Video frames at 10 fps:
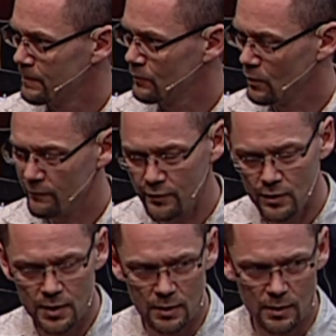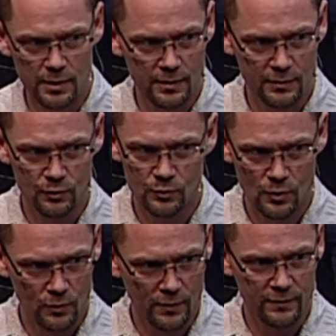So if you're here and that you
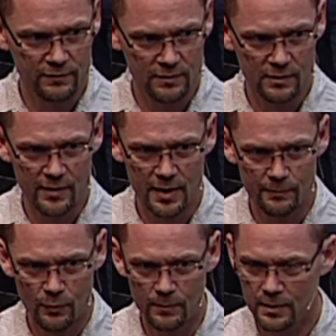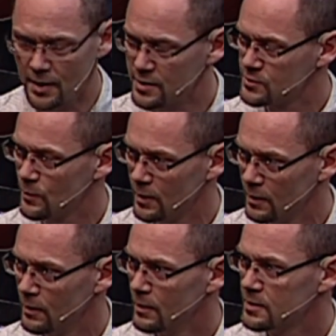know that this is a divine appointment, I just want
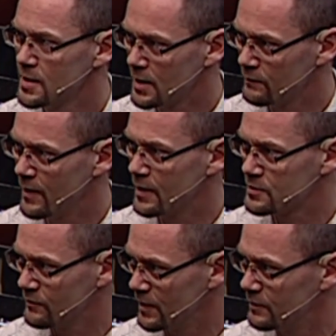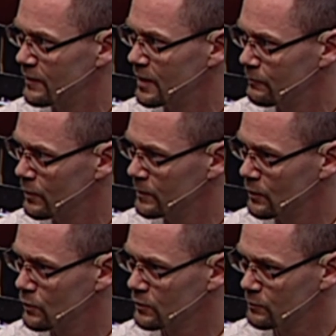to take advantage of that divine appointment.
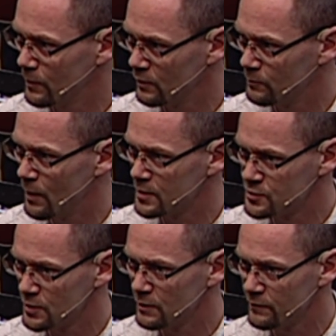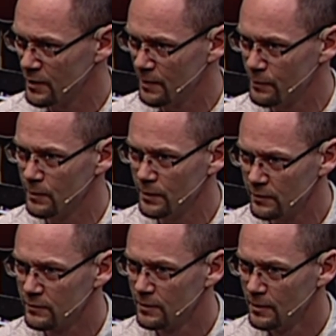The Holy Spirit has brought you here for that
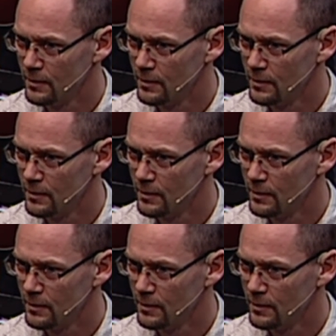purpose.